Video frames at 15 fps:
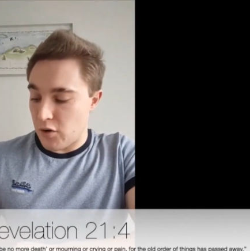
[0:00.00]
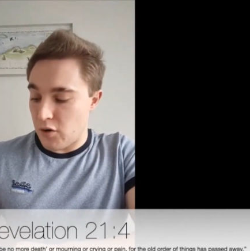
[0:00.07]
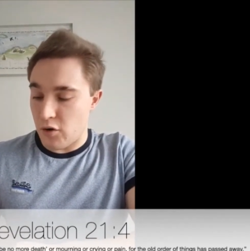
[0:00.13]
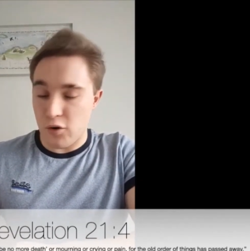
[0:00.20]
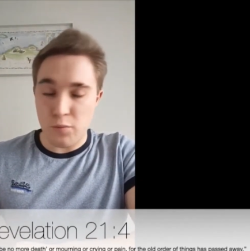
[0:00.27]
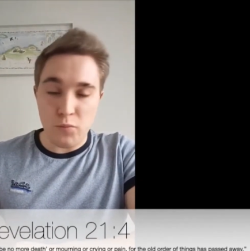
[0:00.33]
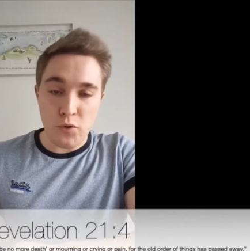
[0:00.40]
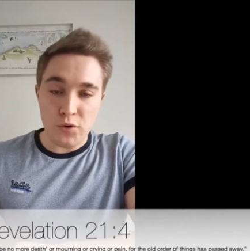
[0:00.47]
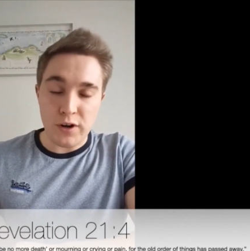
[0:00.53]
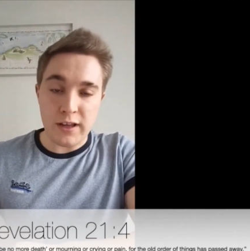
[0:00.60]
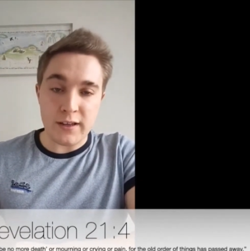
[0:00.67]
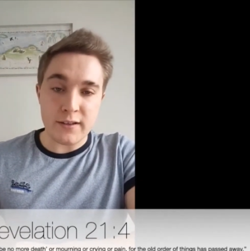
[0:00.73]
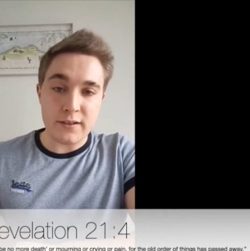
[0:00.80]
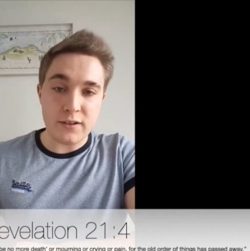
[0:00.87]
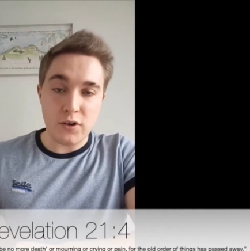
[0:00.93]
or
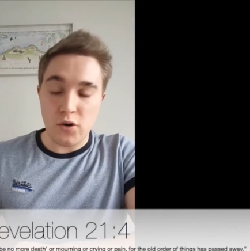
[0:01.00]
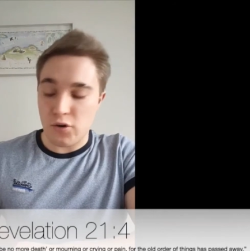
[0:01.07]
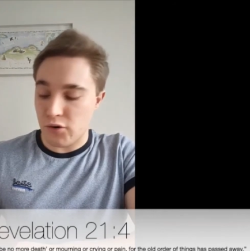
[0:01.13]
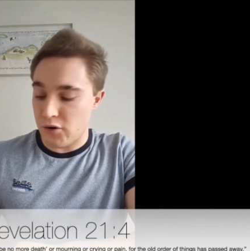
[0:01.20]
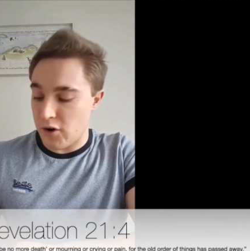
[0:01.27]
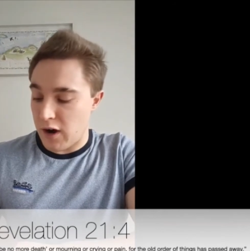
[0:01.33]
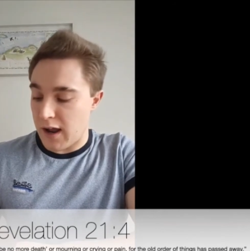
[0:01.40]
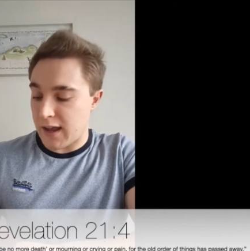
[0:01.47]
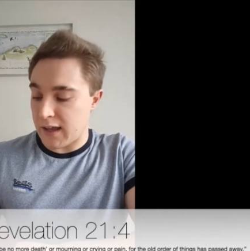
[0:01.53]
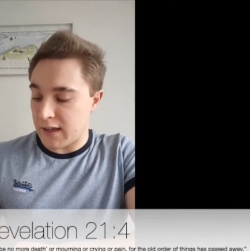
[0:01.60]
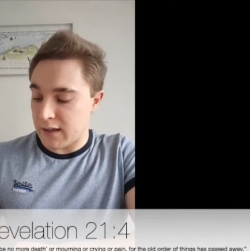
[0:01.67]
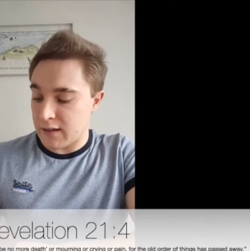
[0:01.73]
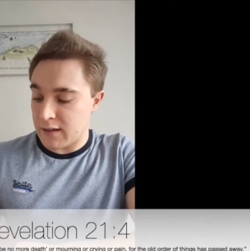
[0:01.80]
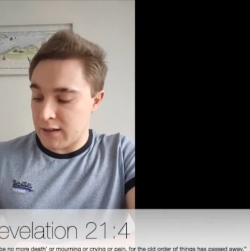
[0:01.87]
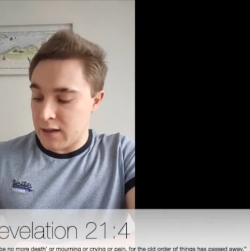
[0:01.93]
mourning, or
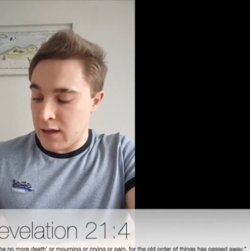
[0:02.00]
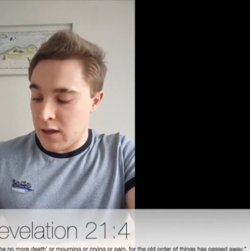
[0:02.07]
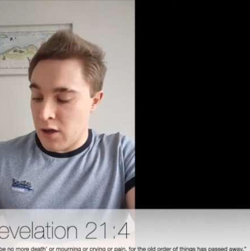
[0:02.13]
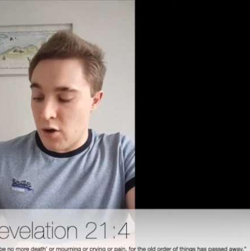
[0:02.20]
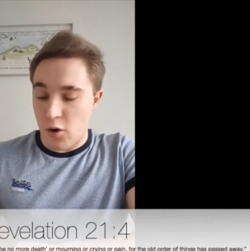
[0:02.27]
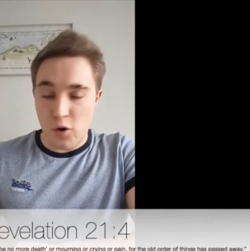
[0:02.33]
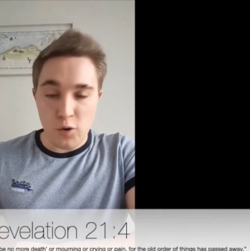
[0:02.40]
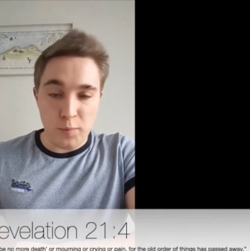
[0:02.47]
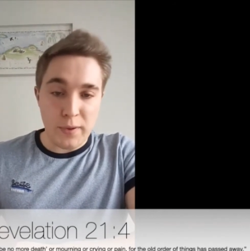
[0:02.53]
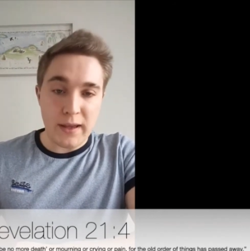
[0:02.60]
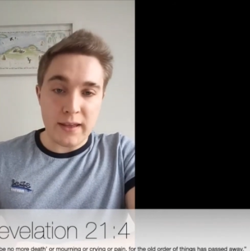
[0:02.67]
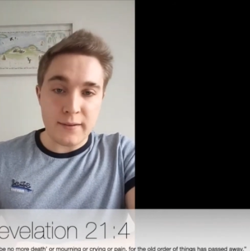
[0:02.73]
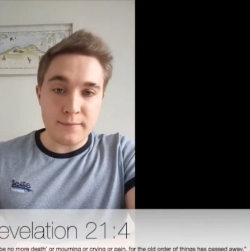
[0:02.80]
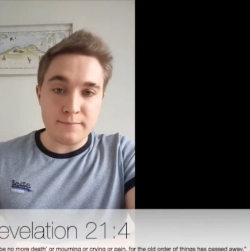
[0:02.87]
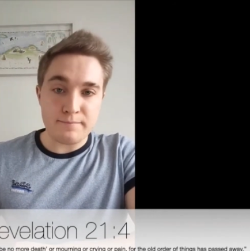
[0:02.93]
crying, or
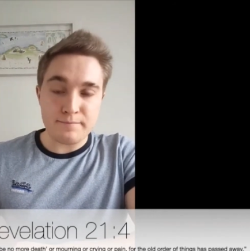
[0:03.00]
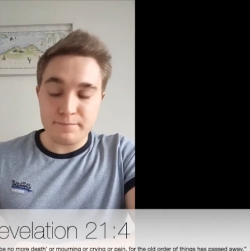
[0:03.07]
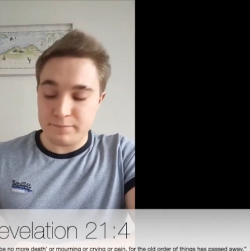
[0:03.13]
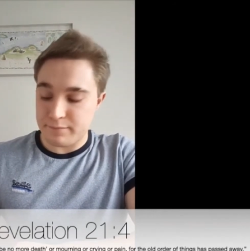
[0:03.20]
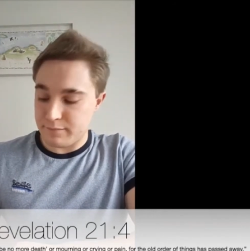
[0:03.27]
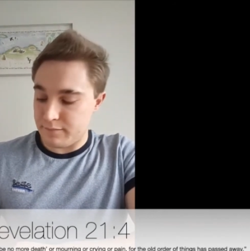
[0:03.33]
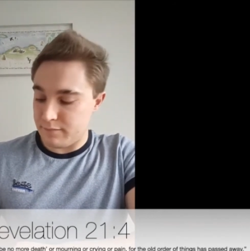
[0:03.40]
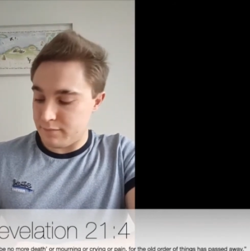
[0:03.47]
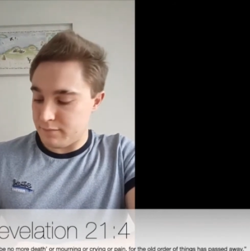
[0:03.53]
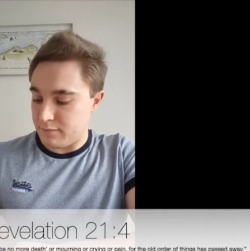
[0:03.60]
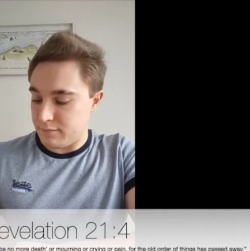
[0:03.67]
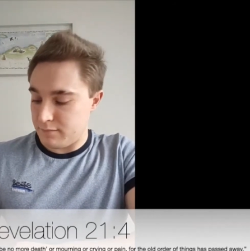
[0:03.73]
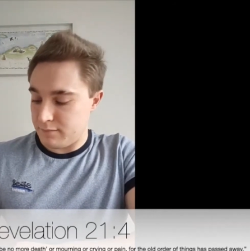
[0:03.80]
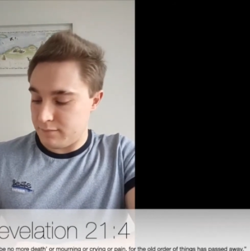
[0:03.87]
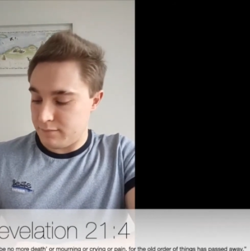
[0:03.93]
pain,
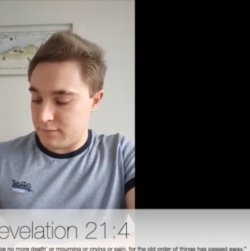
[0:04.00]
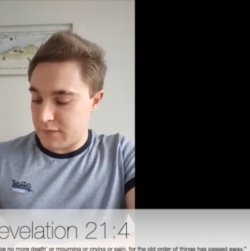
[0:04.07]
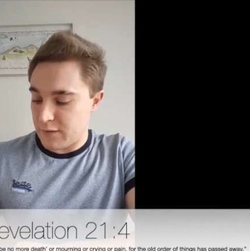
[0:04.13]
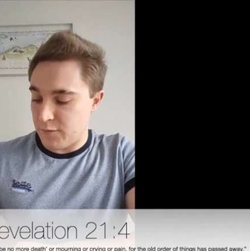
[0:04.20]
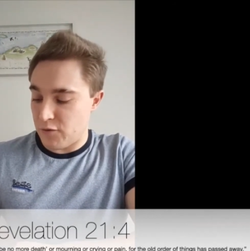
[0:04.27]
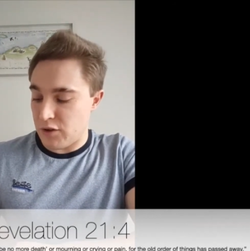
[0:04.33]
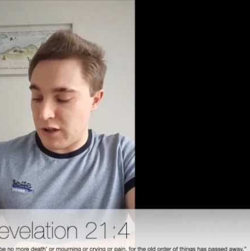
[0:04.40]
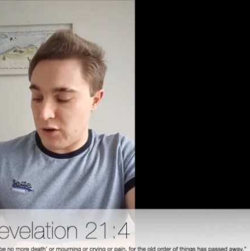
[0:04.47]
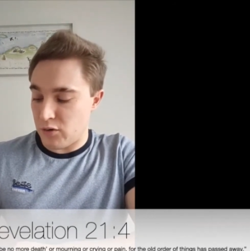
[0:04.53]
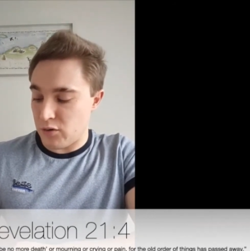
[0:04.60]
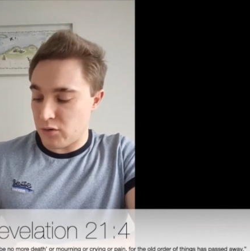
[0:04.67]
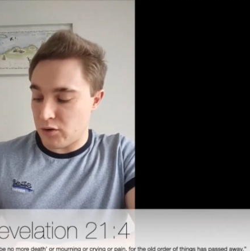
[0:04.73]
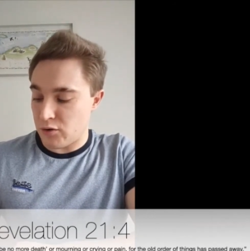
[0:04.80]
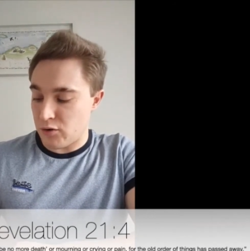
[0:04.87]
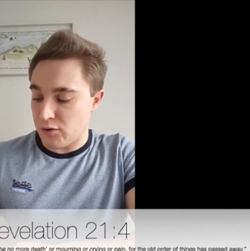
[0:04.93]
for the
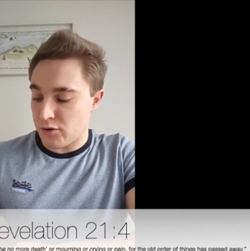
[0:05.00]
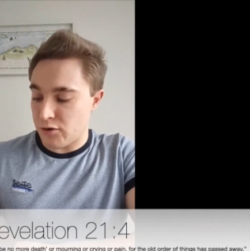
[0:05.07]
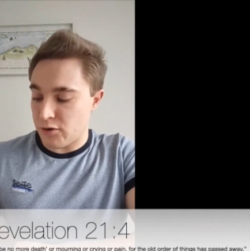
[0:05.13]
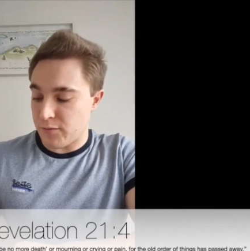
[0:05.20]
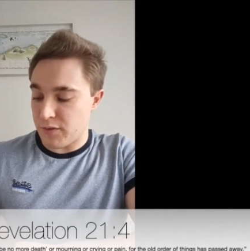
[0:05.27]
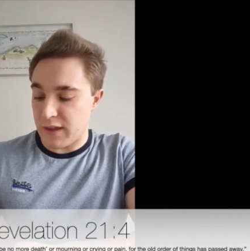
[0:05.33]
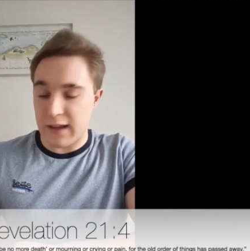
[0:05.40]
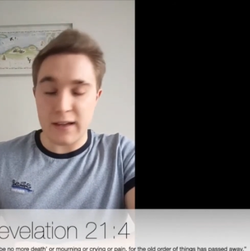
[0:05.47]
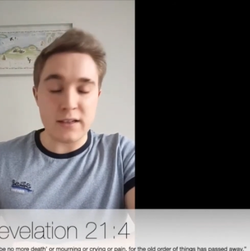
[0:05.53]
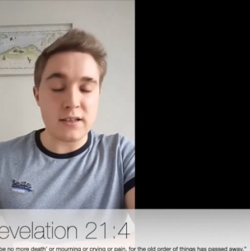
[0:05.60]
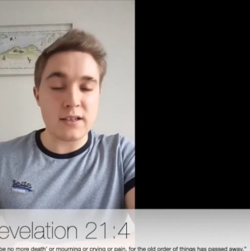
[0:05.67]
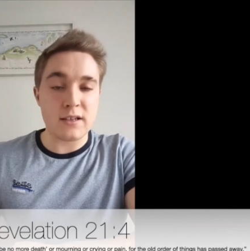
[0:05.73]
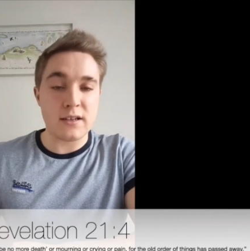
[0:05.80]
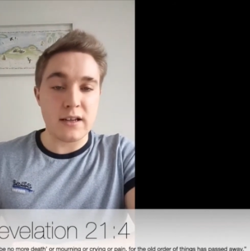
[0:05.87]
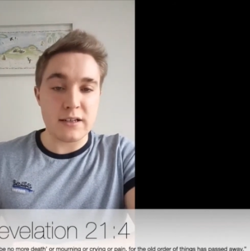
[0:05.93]
old order of
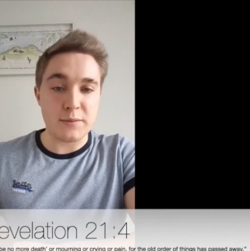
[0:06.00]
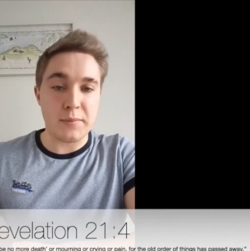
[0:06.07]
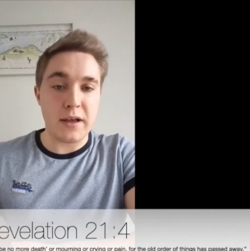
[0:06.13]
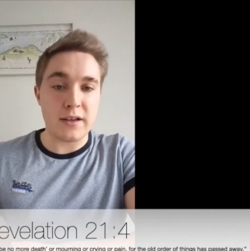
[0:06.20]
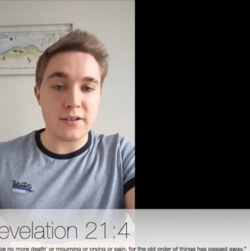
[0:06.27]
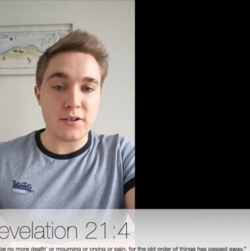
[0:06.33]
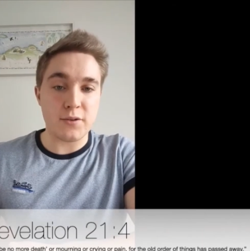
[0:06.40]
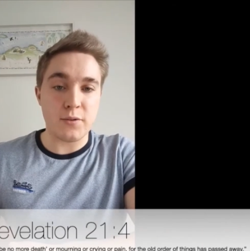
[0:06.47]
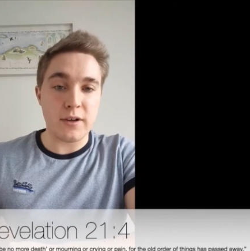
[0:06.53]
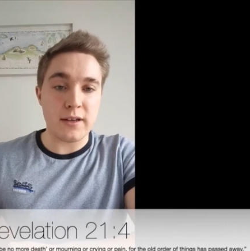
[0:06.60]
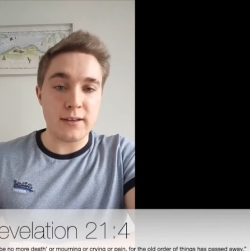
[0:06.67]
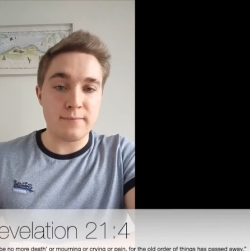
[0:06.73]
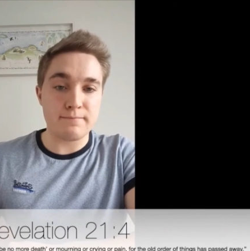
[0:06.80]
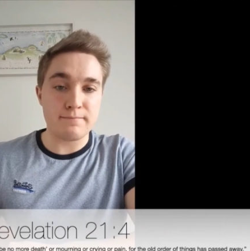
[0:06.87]
things has passed away.